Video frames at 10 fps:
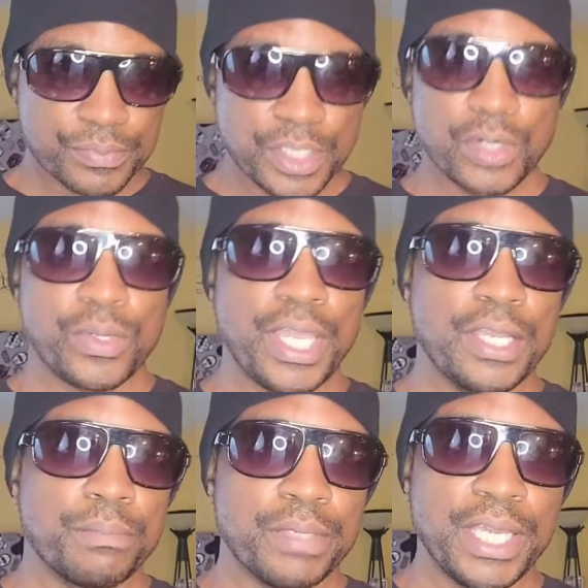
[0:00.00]
you know,
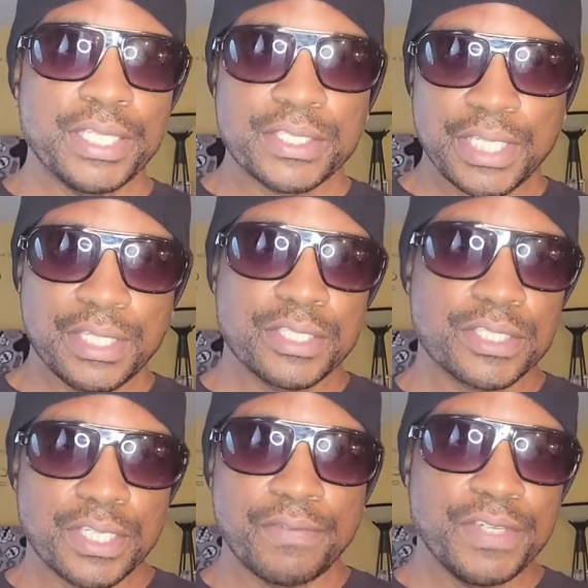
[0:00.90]
Caleb Plant saying this
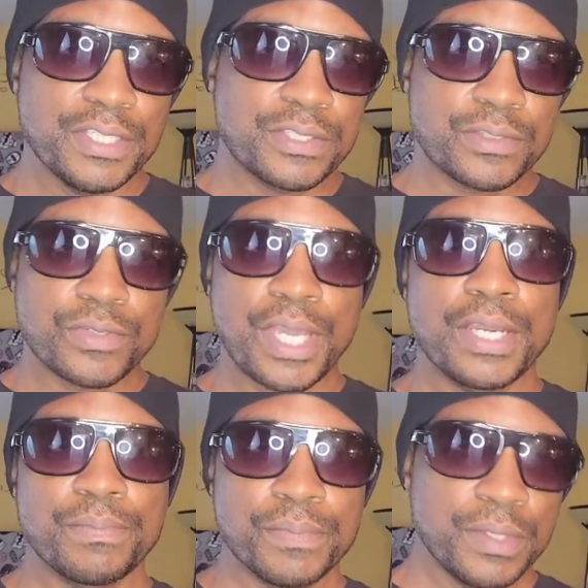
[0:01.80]
stuff, he's trying
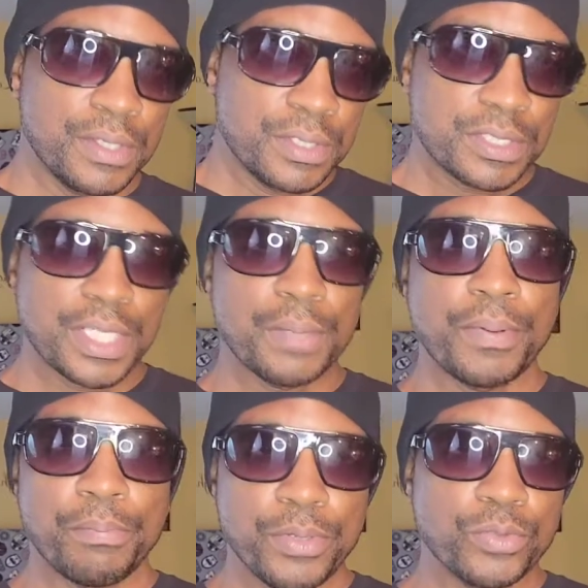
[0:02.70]
to set up
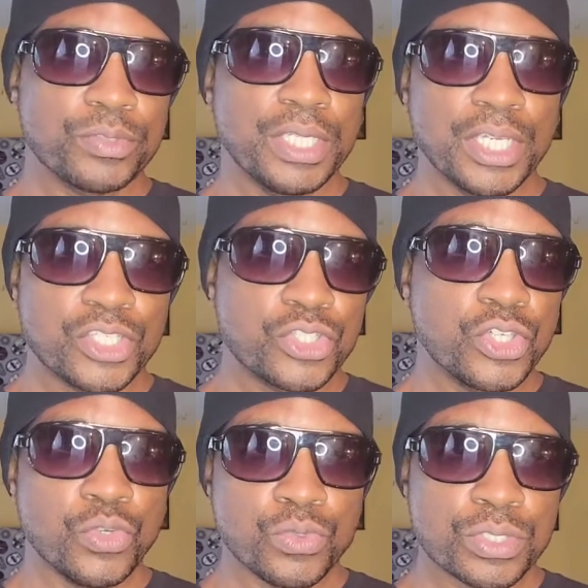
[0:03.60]
a built-in
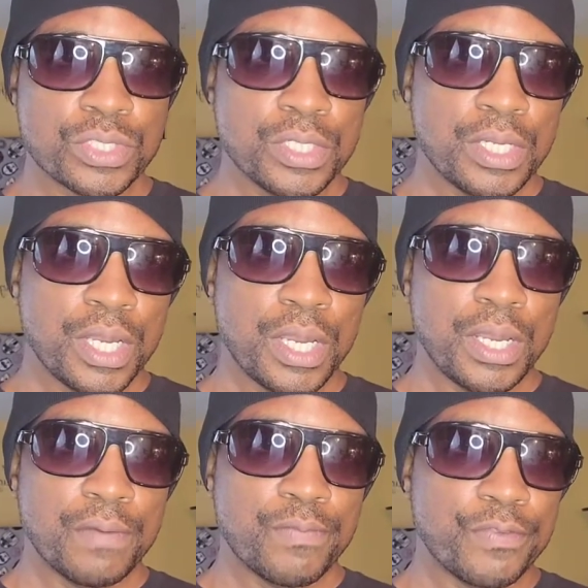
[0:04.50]
excuse
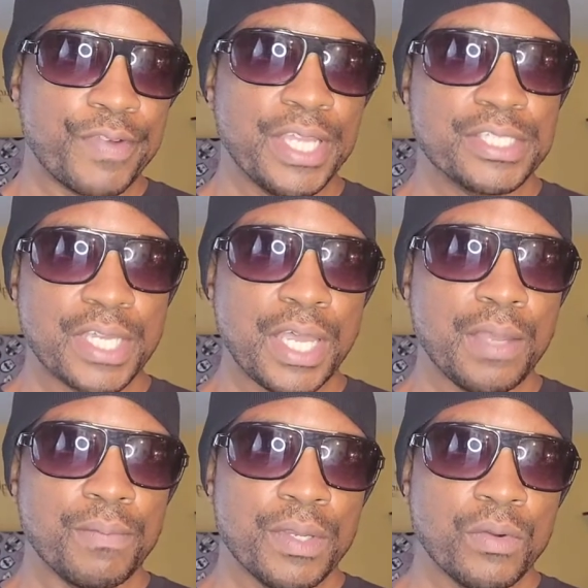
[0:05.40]
for fight
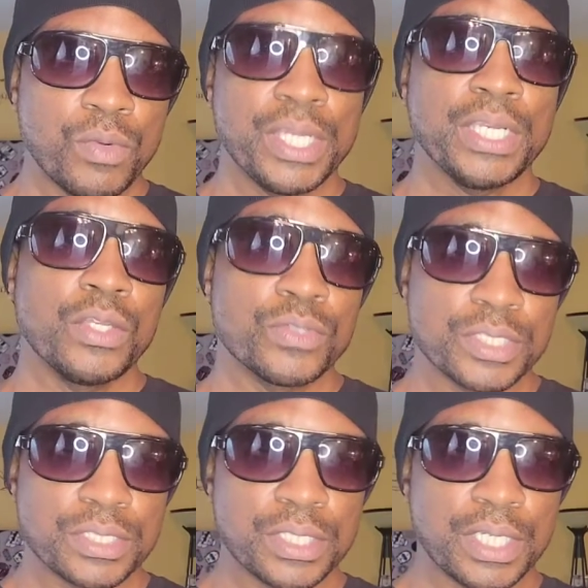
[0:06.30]
time when he
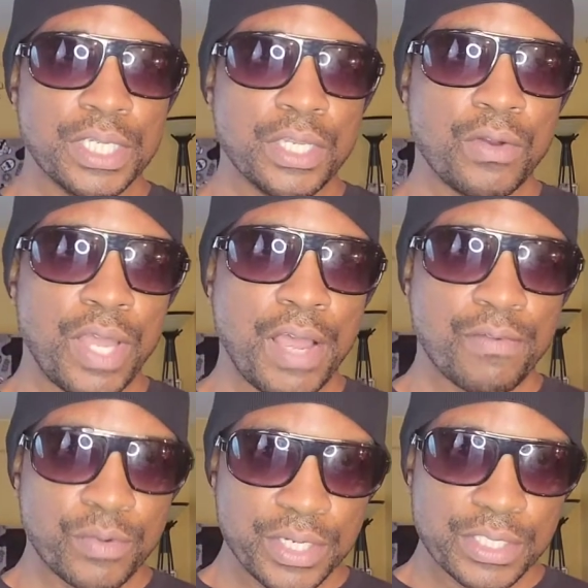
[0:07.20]
loses to Canelo
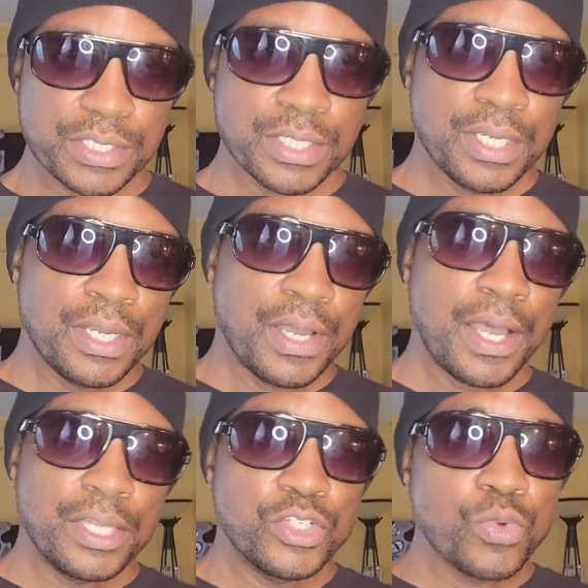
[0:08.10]
Alvarez.
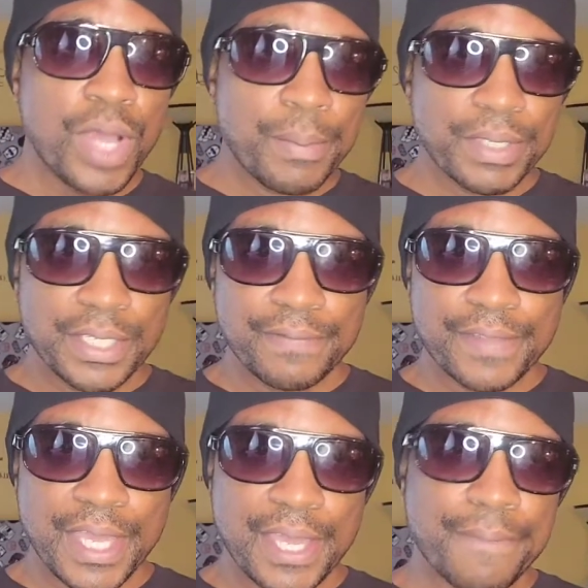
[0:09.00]
Do I
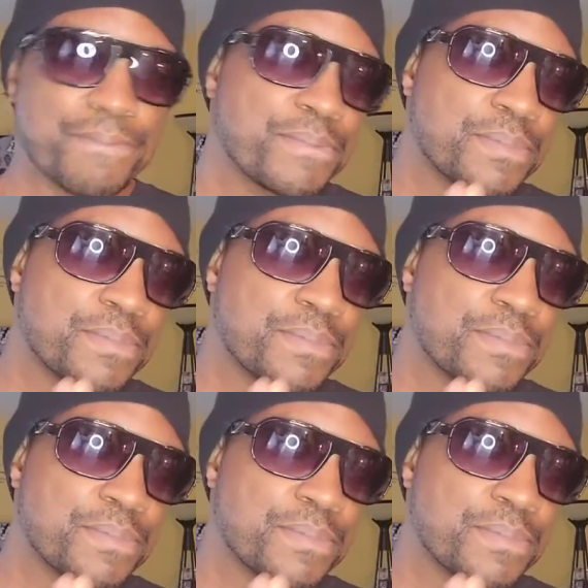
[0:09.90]
believe that?